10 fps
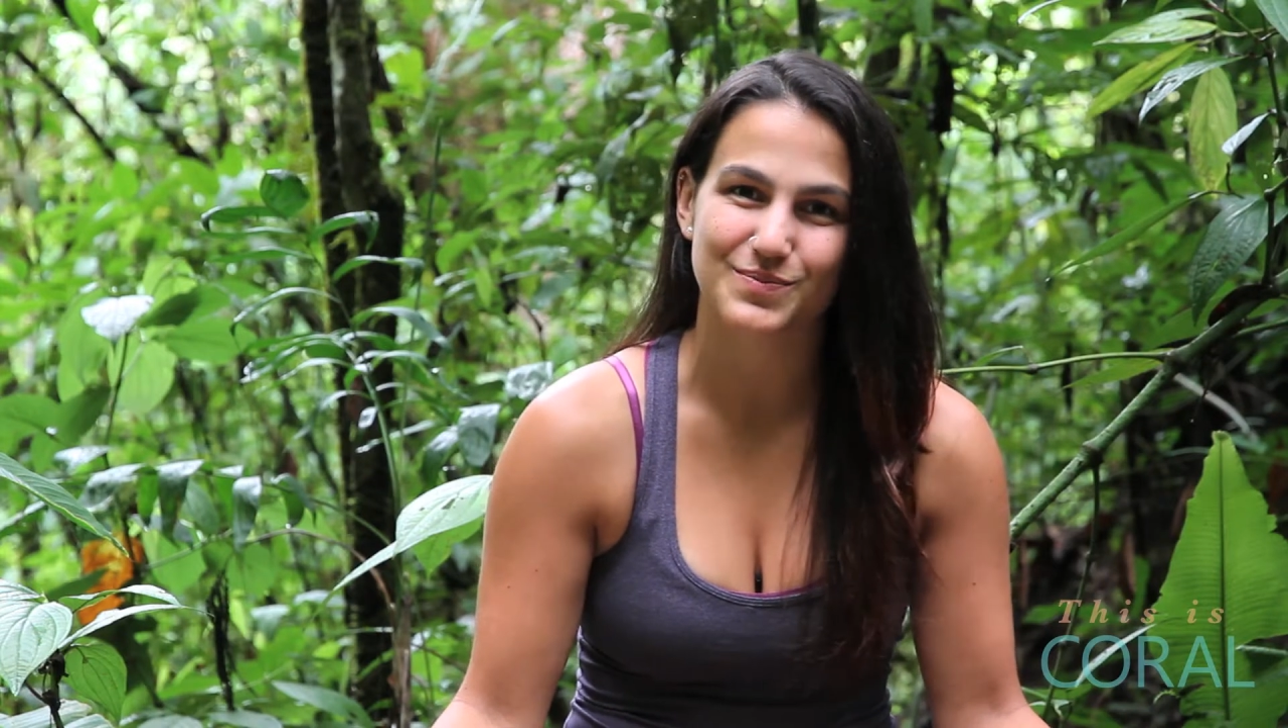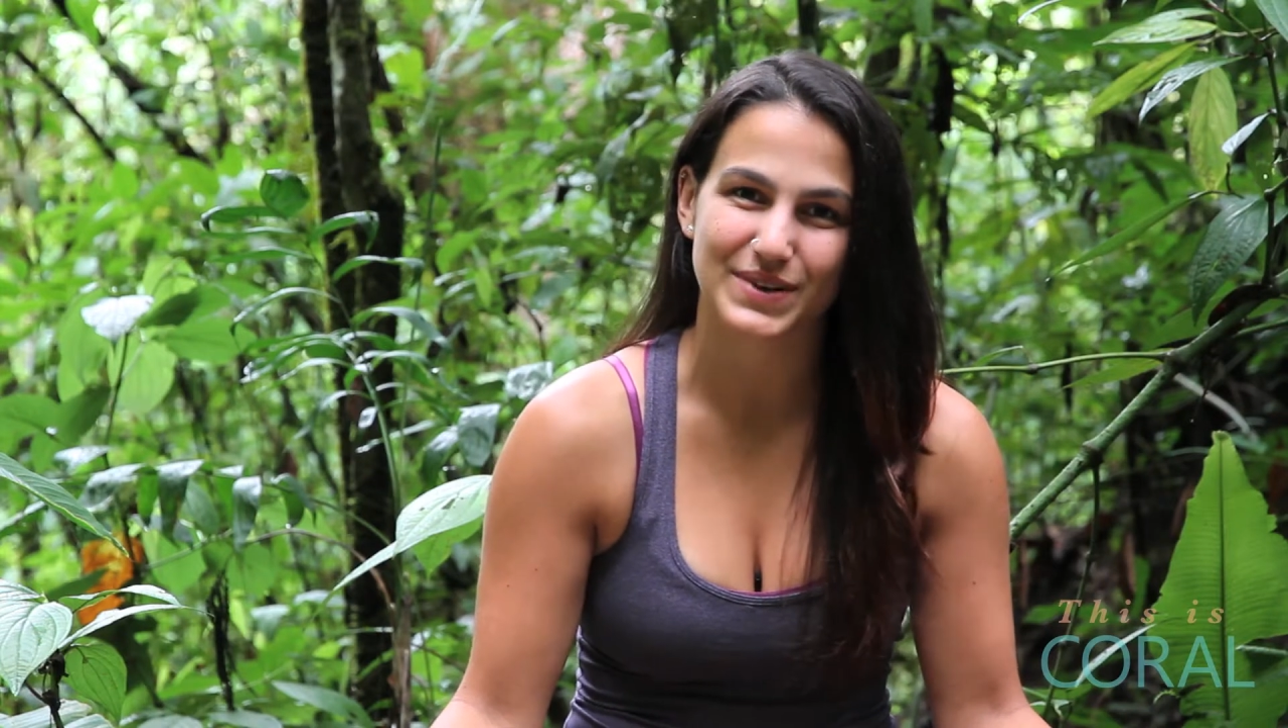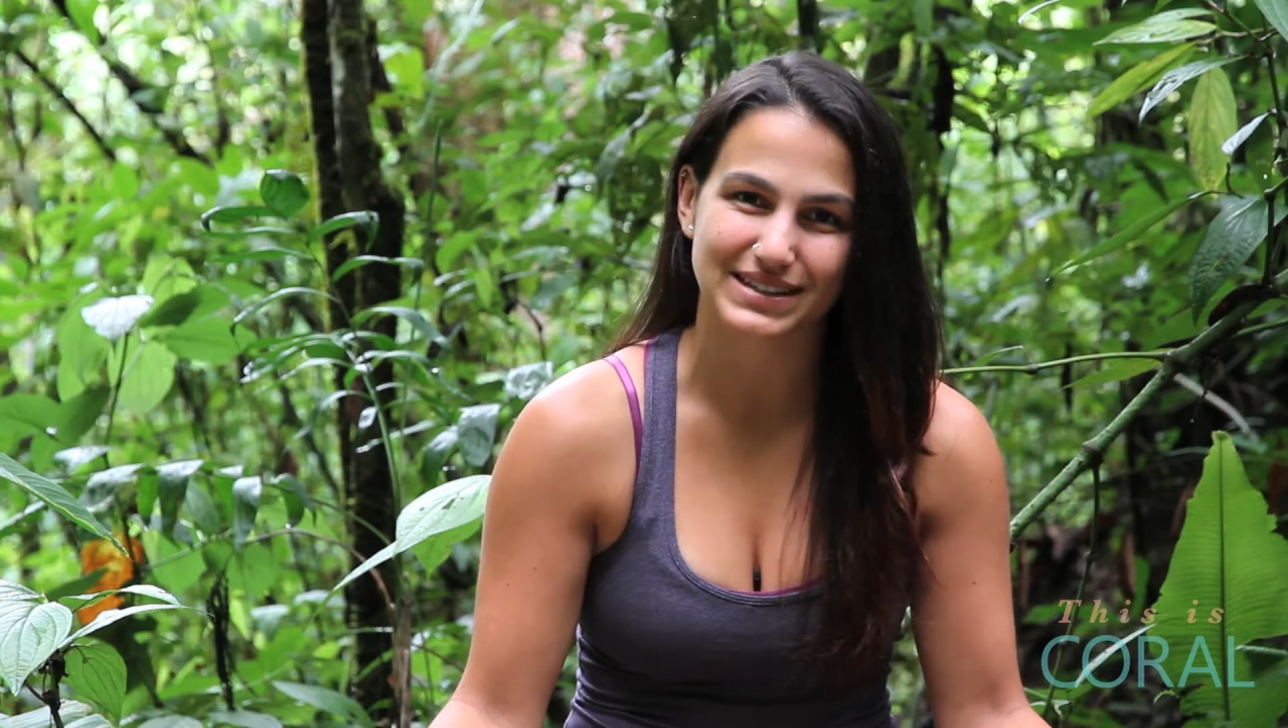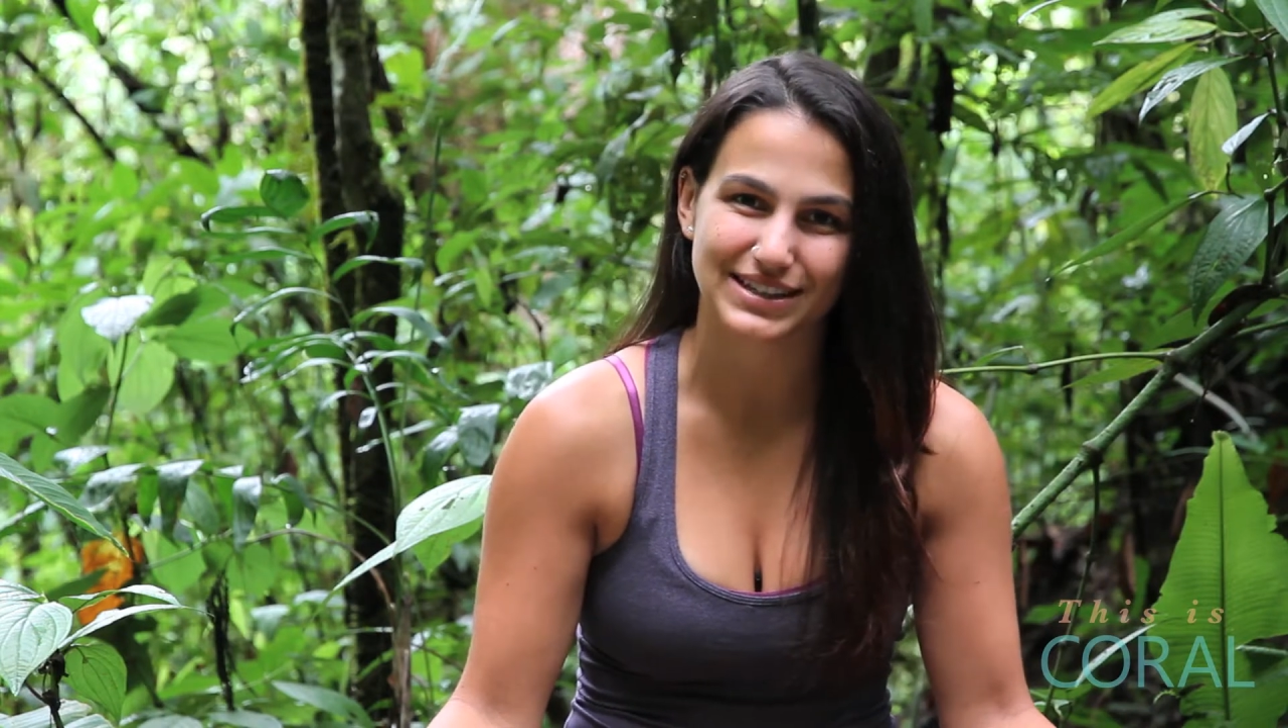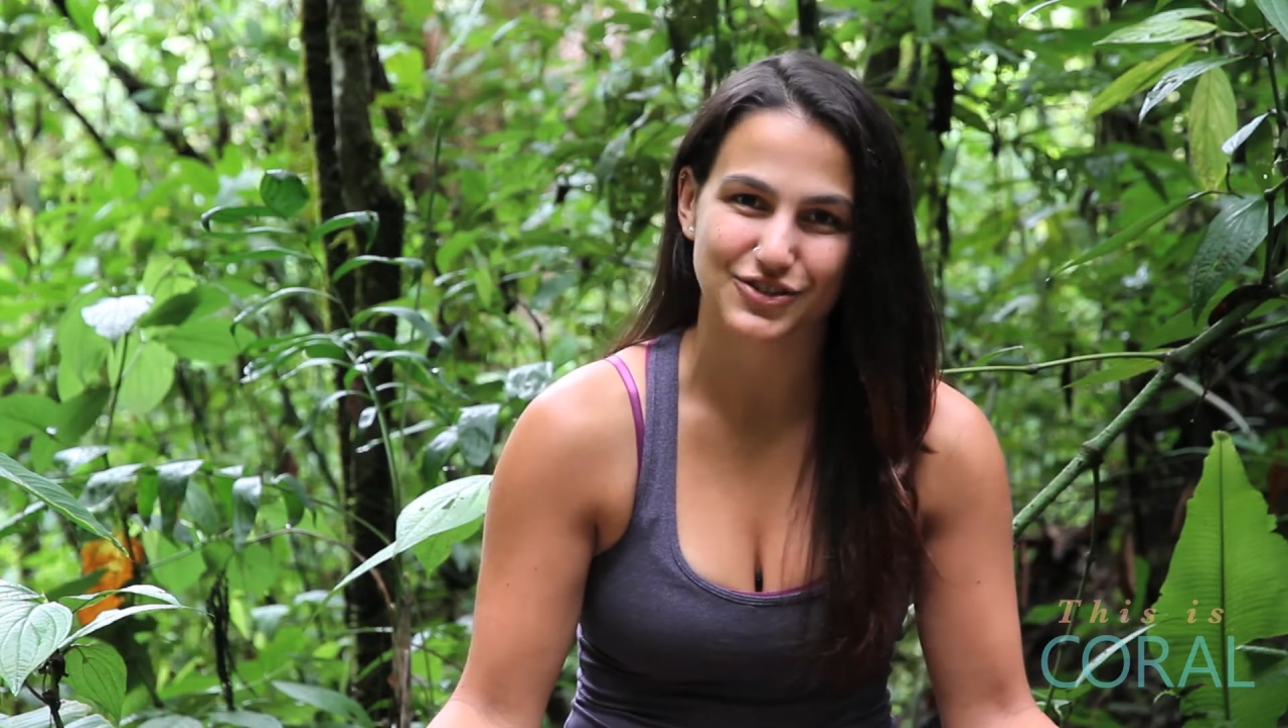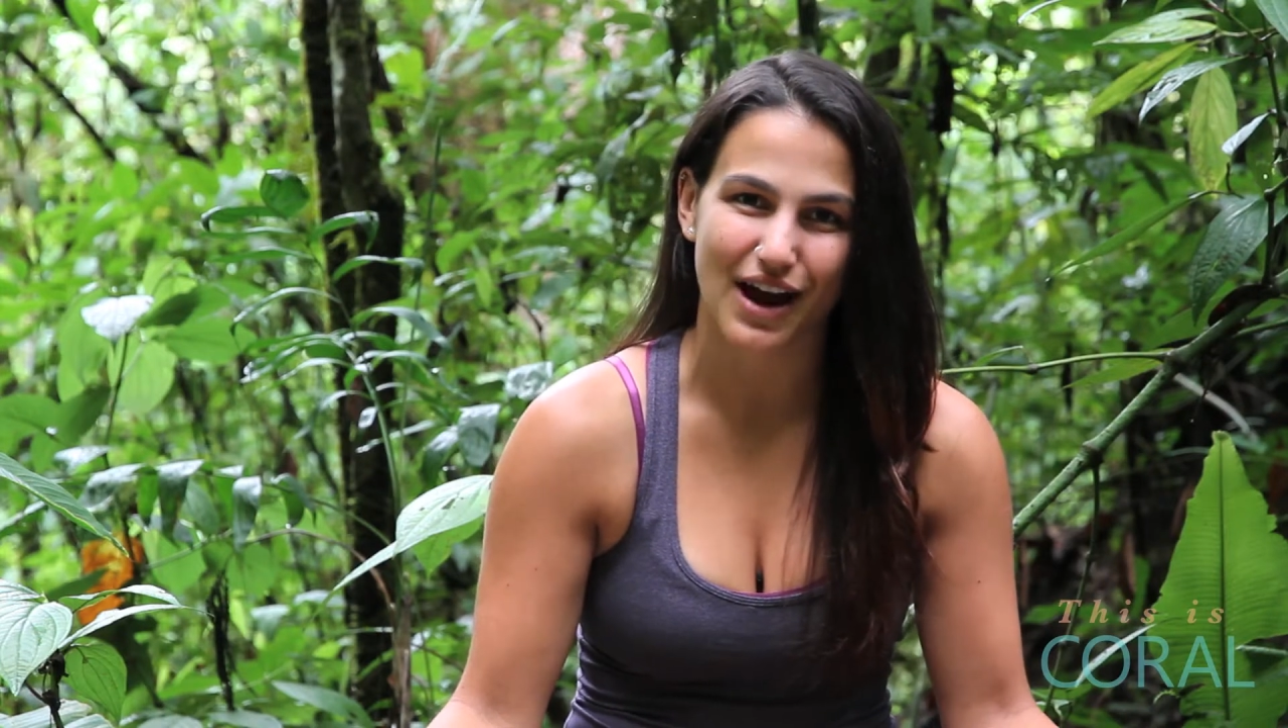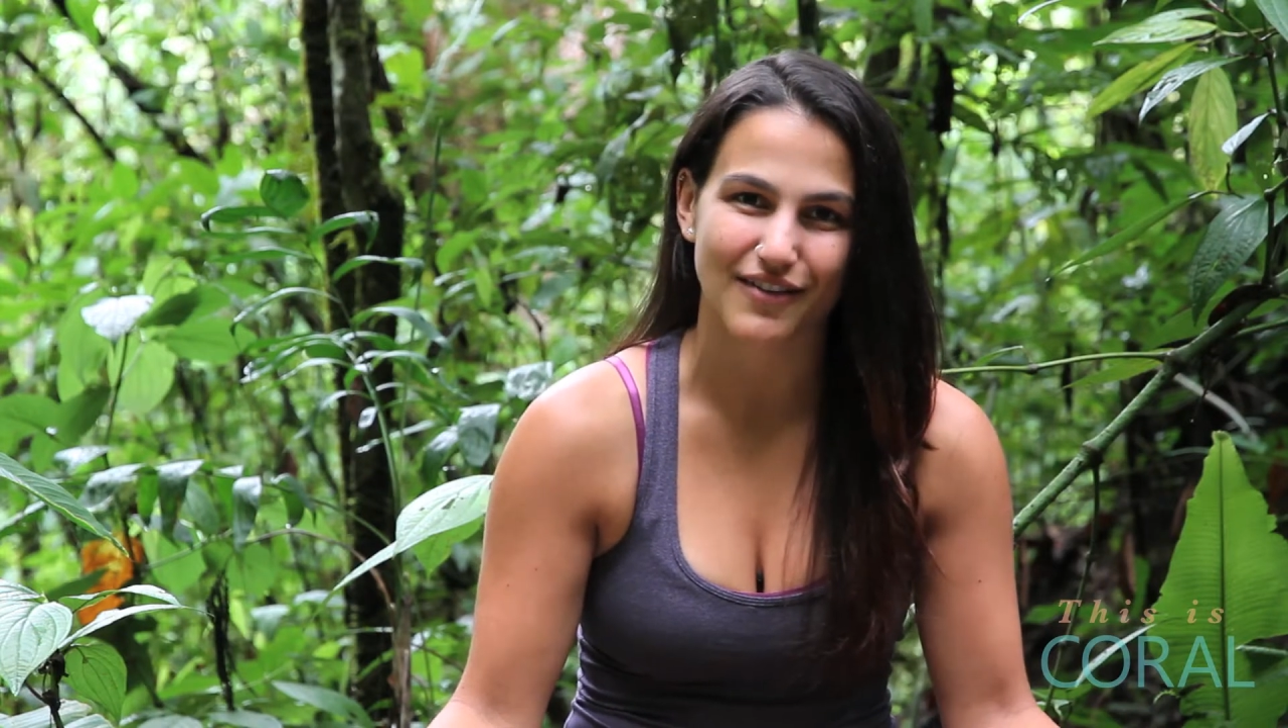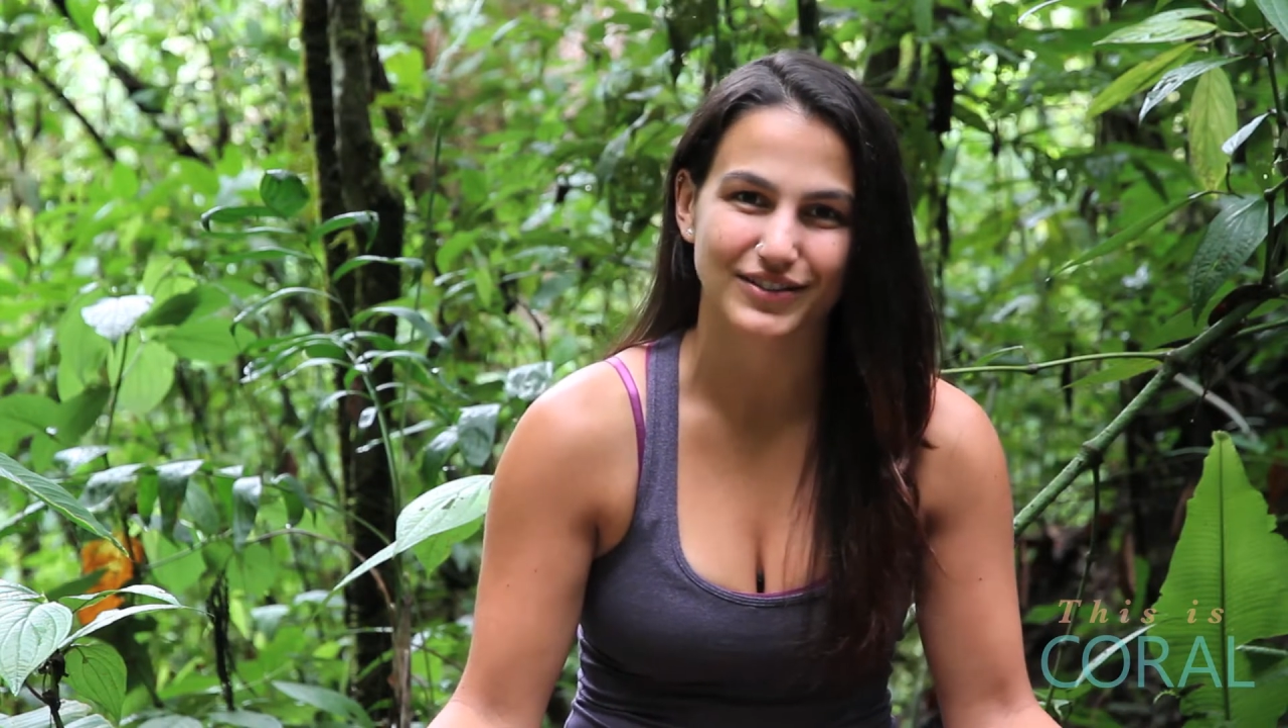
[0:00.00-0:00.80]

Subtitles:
busy travel